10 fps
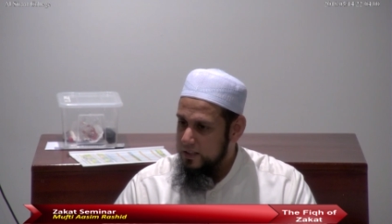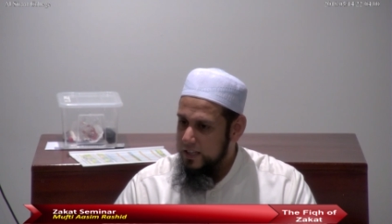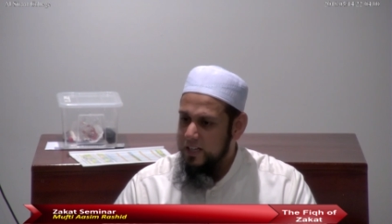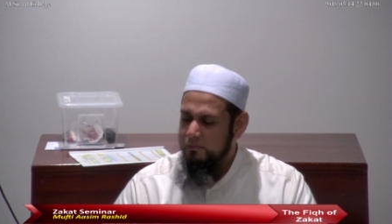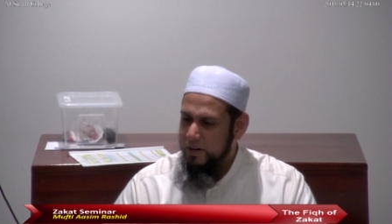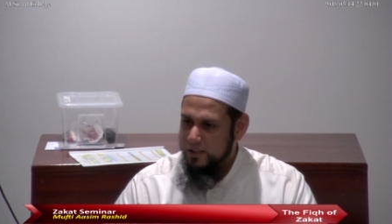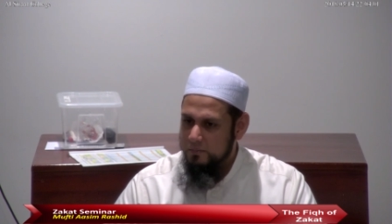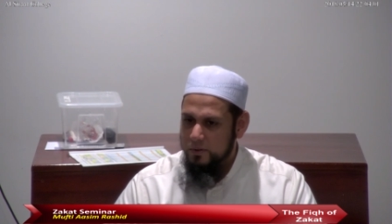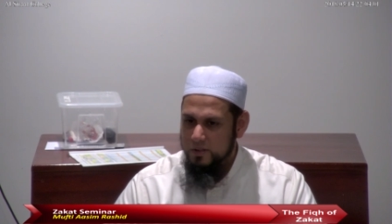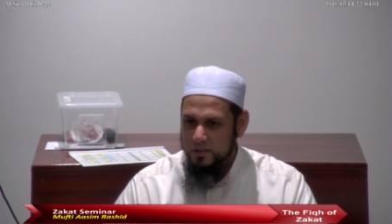He
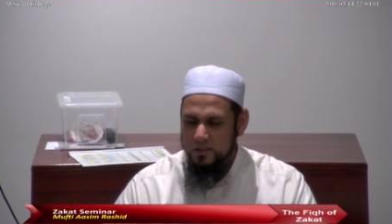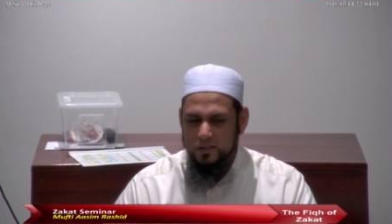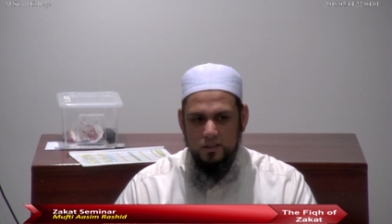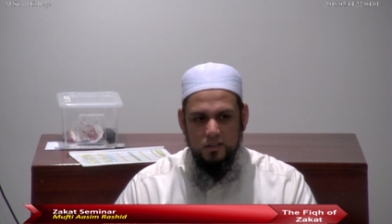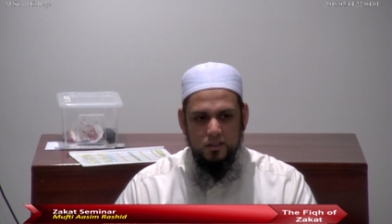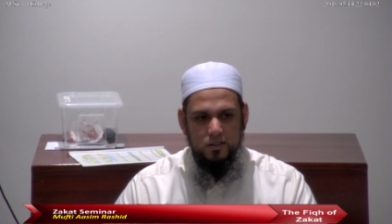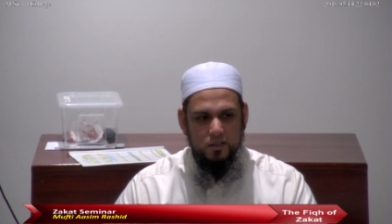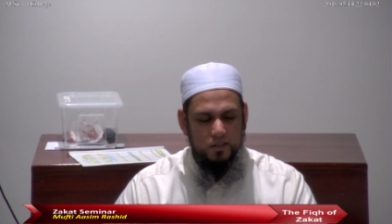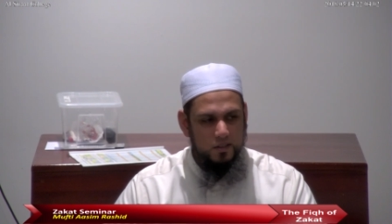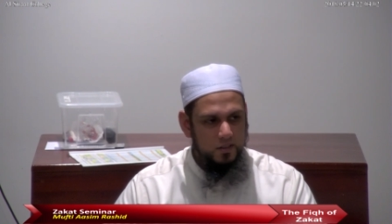compiled a book,
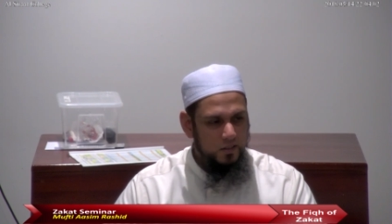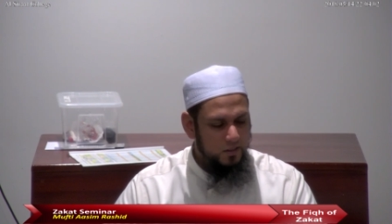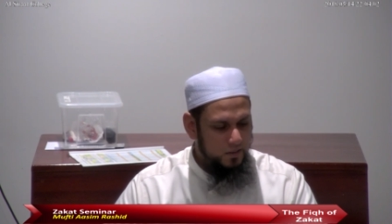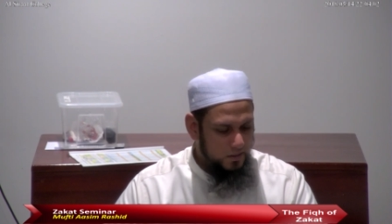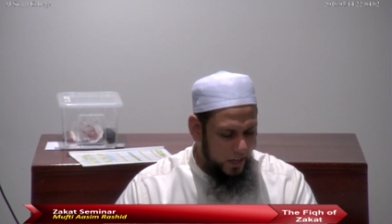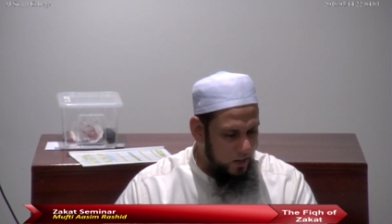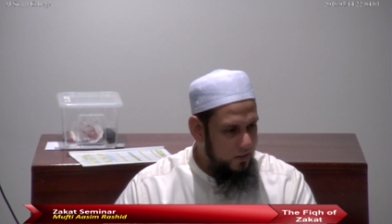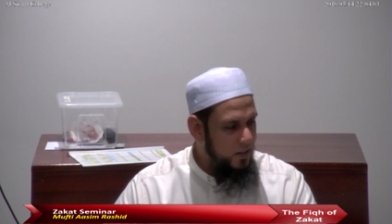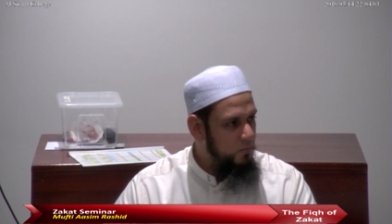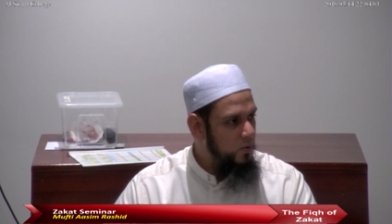
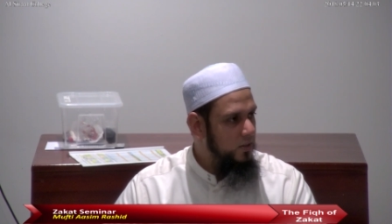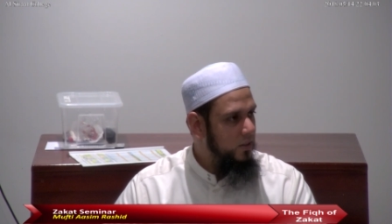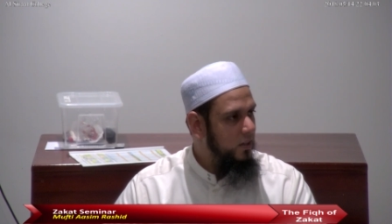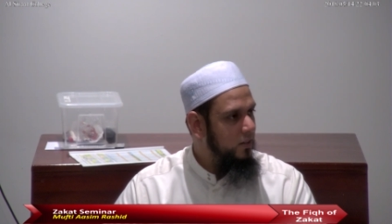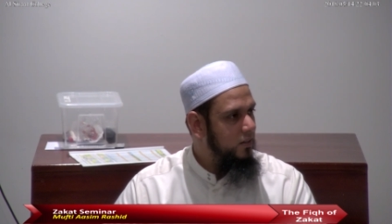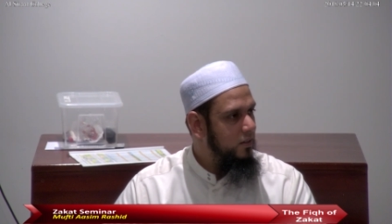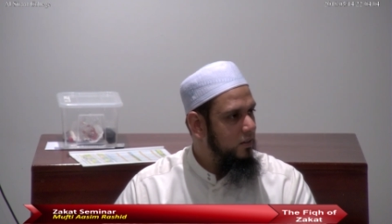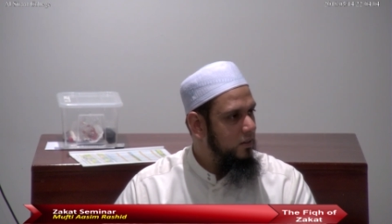titled it Muwatta,